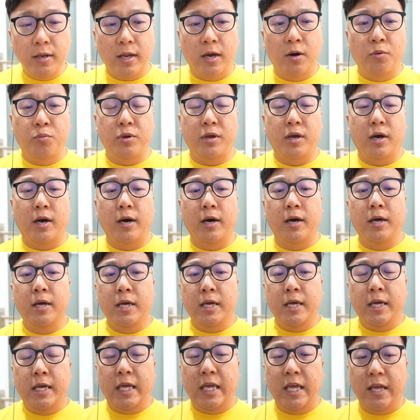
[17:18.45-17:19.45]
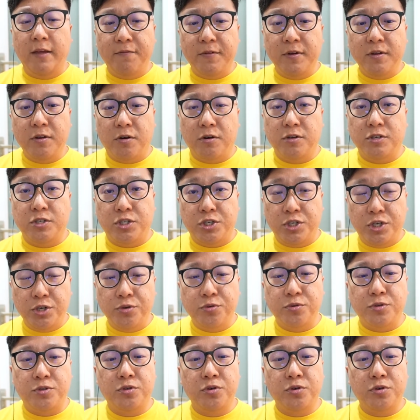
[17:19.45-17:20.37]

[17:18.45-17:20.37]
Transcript: Now we are even on shield.